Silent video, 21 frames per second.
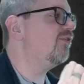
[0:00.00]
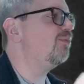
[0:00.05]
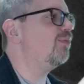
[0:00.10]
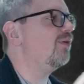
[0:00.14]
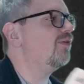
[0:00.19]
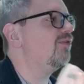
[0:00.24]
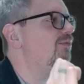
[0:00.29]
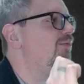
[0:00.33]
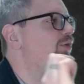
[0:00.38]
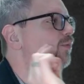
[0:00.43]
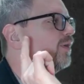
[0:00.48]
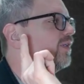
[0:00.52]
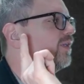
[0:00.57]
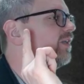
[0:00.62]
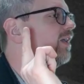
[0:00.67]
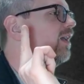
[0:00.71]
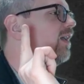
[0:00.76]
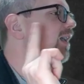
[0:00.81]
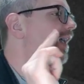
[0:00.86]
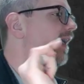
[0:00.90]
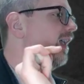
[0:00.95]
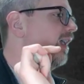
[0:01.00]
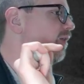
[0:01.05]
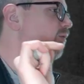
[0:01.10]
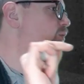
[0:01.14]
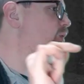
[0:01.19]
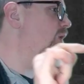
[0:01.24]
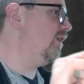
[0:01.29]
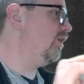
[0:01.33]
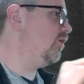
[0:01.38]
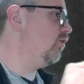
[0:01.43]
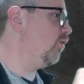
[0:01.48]
present moment and
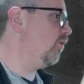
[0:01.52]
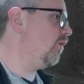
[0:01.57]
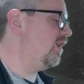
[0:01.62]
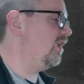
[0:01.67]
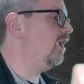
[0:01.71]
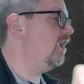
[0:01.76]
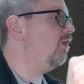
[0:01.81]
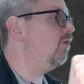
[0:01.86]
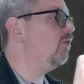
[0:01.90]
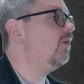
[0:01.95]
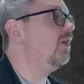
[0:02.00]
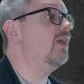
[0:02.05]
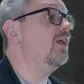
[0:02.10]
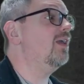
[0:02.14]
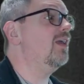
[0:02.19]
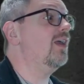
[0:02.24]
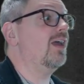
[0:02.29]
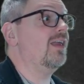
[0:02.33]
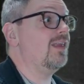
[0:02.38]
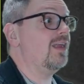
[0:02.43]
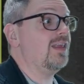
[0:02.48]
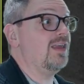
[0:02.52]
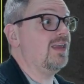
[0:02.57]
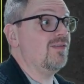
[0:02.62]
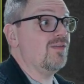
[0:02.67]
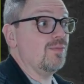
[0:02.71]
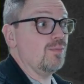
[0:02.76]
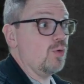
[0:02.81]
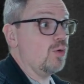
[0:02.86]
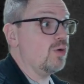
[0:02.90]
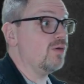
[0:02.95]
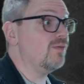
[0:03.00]
what you're hearing, and then
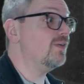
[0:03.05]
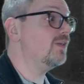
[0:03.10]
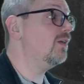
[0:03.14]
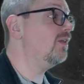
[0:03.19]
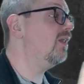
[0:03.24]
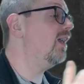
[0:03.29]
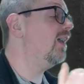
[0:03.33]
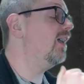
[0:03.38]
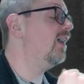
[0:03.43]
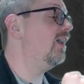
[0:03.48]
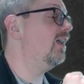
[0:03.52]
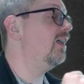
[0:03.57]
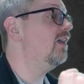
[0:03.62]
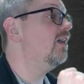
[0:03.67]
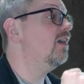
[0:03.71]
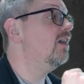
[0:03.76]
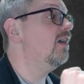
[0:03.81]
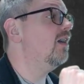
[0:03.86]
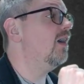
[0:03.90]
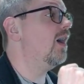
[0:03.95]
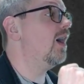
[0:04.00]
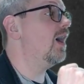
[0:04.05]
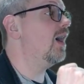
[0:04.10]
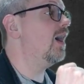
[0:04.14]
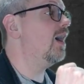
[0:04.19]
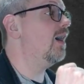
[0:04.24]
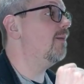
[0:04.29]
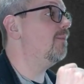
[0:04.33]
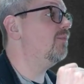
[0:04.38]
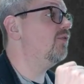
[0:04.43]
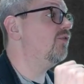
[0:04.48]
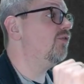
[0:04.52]
even more of a delay
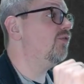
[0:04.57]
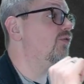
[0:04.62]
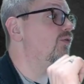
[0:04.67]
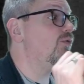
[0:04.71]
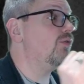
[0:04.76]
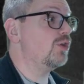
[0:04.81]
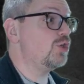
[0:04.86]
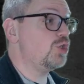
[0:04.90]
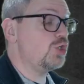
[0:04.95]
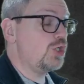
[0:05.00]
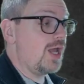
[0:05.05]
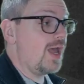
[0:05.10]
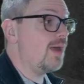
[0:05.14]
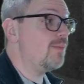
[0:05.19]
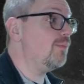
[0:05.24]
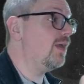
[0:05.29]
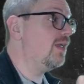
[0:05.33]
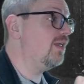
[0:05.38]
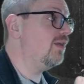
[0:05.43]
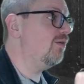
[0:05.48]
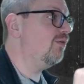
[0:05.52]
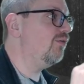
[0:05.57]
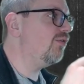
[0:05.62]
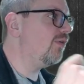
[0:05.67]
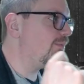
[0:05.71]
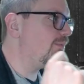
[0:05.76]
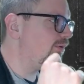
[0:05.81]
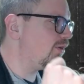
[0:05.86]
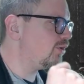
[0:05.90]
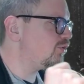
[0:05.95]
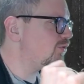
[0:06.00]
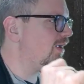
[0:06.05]
to the chat menu, so I'm
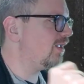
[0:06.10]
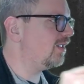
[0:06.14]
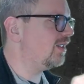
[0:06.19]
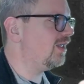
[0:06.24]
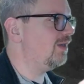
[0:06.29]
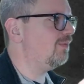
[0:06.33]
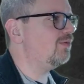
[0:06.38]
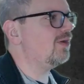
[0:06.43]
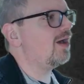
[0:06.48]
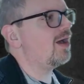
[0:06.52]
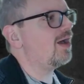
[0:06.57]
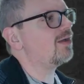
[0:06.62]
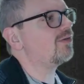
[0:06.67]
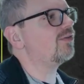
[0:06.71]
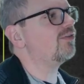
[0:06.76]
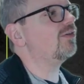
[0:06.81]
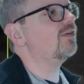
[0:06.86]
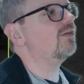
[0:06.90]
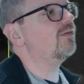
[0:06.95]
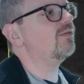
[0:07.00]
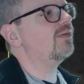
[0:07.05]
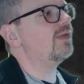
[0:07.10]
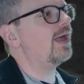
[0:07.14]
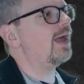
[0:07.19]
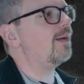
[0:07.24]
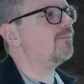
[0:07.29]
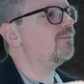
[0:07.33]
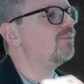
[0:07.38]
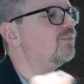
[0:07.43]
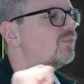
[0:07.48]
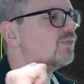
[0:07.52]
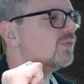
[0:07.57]
going to try and keep cognizant of
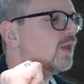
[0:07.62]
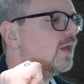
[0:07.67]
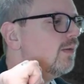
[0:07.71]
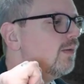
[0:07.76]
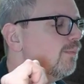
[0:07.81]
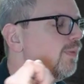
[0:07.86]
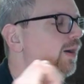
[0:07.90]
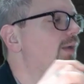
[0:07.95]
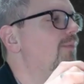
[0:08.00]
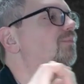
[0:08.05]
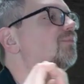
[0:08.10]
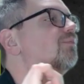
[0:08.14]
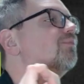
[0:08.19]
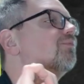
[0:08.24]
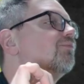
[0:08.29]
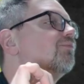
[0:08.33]
that. But